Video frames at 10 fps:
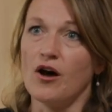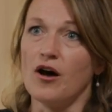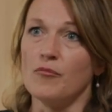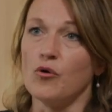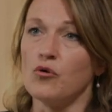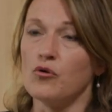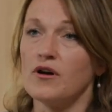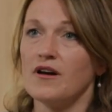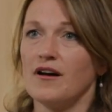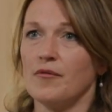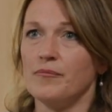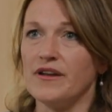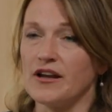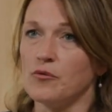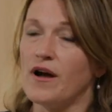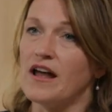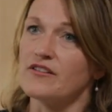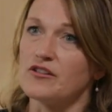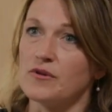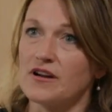Um, or being aware
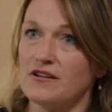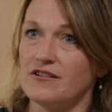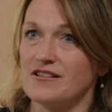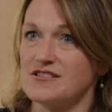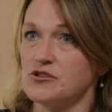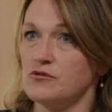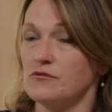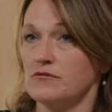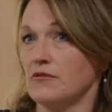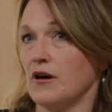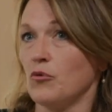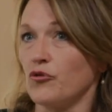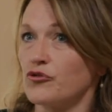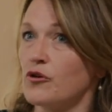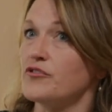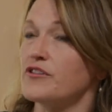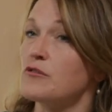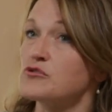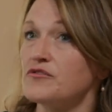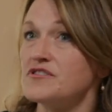that there were clients who I wasn't offered, and
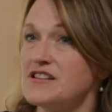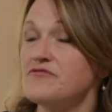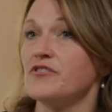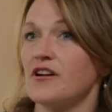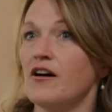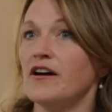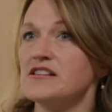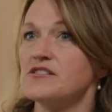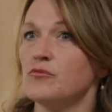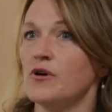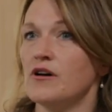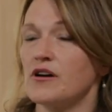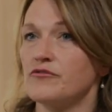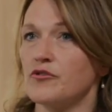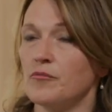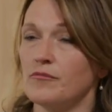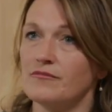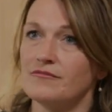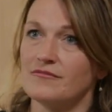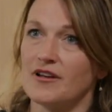I was offered different kinds of work from
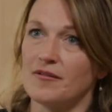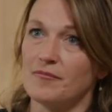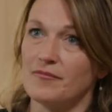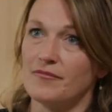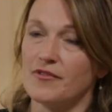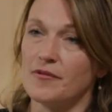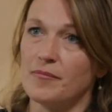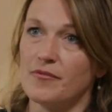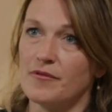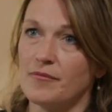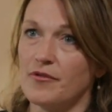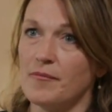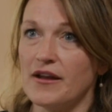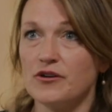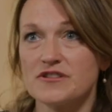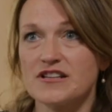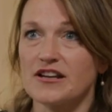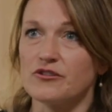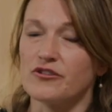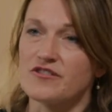um, the, the, the men who were
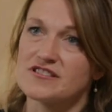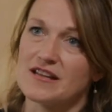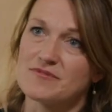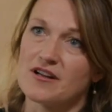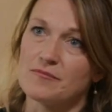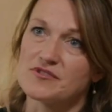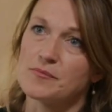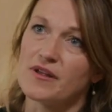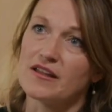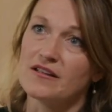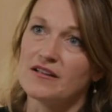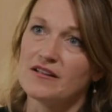taken on at the same time as me.